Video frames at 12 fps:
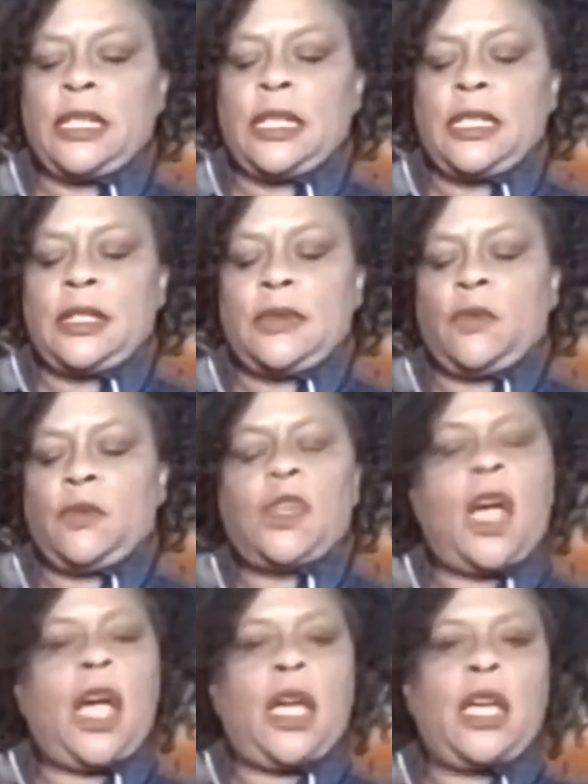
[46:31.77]
because we're
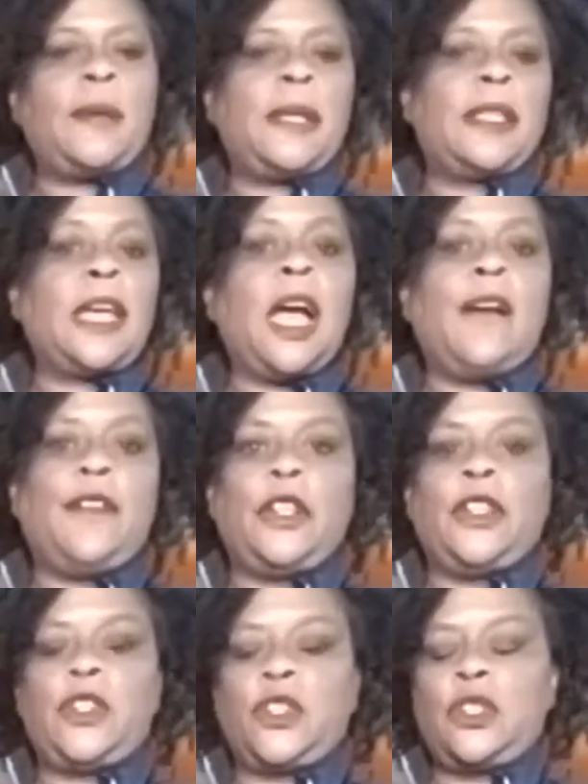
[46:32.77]
talking about the
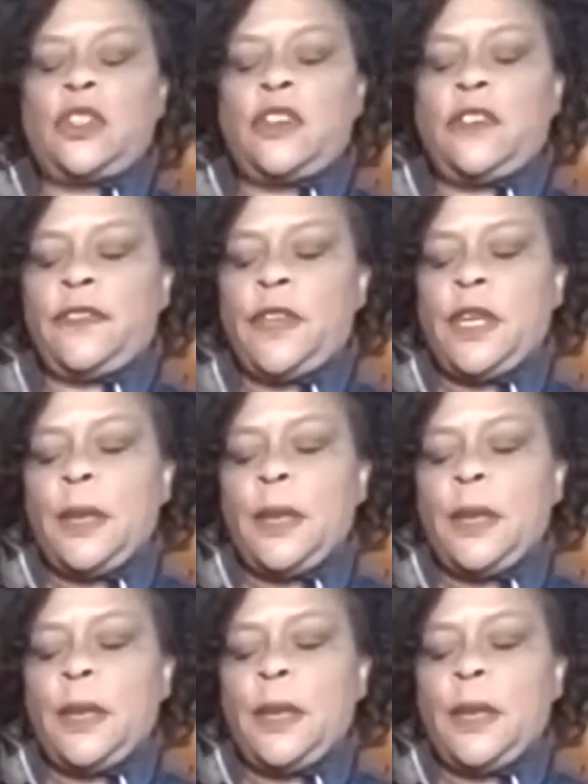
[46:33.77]
evolution of